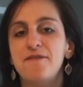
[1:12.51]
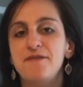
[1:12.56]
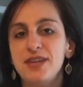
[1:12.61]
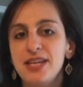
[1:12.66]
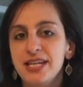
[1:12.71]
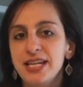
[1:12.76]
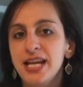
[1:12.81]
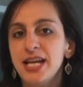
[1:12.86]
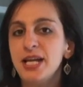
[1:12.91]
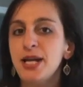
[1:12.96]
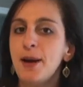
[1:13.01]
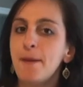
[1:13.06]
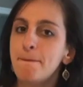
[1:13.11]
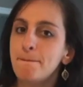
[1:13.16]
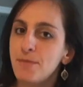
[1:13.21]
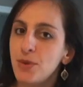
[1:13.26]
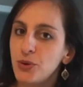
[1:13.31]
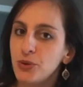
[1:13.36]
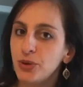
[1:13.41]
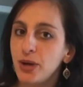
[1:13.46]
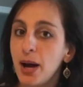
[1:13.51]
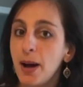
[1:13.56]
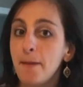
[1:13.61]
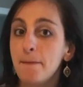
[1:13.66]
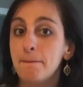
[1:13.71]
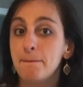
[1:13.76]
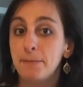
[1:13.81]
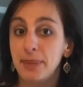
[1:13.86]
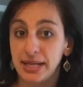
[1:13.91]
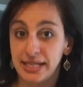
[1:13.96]
vegan
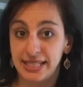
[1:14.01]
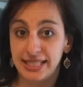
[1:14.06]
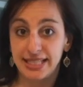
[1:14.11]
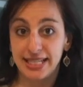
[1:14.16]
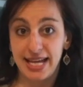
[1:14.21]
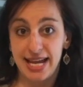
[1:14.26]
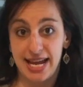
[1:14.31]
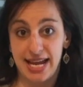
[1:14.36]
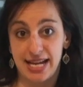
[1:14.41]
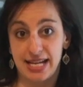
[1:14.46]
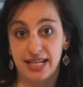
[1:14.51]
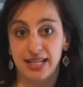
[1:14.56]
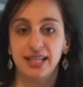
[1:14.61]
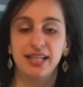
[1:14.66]
mocha bundt cake,